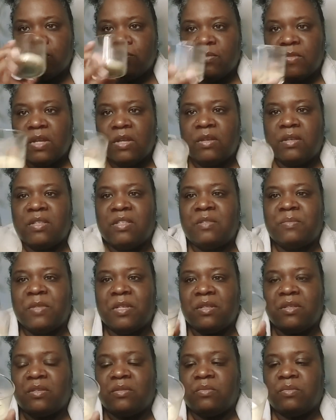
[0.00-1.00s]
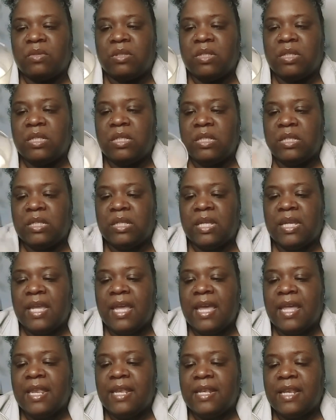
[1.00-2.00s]
It smells really good.
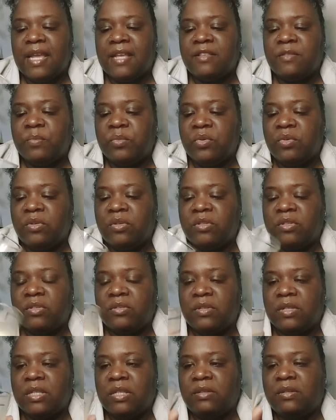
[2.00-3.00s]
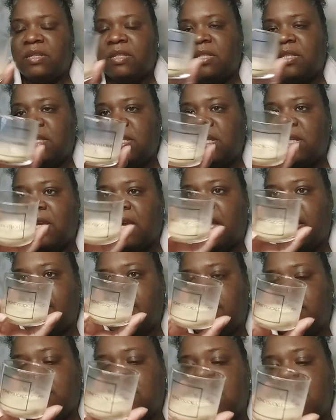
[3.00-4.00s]
It had a nice pull to it. You can see,
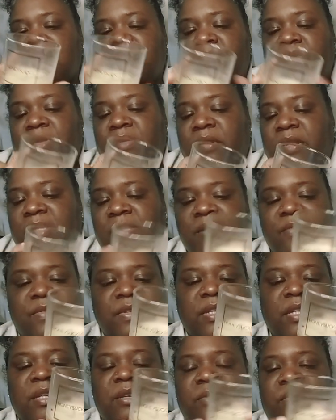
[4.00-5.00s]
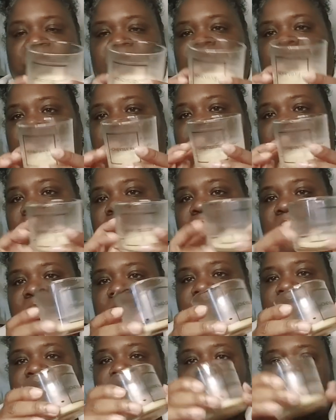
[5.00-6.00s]
guys, it did burn evenly around
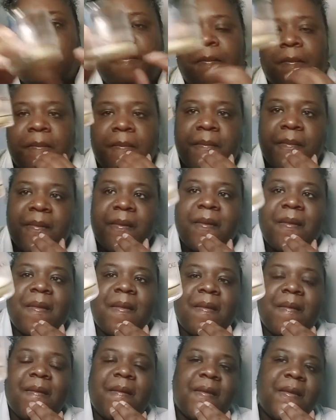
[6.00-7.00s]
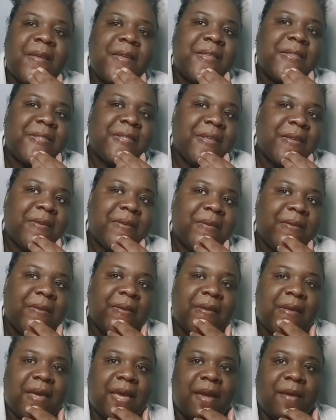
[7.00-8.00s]
here. And
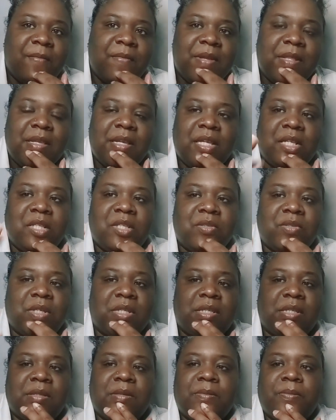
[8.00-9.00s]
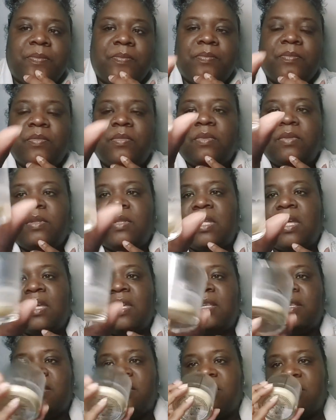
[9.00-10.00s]
so, I really enjoyed it, the
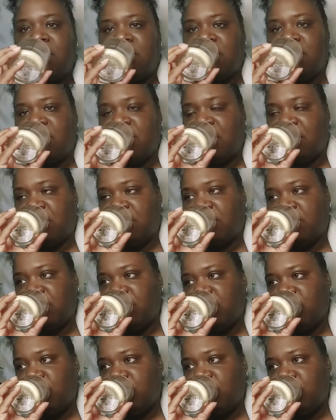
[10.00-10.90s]
honeysuckle.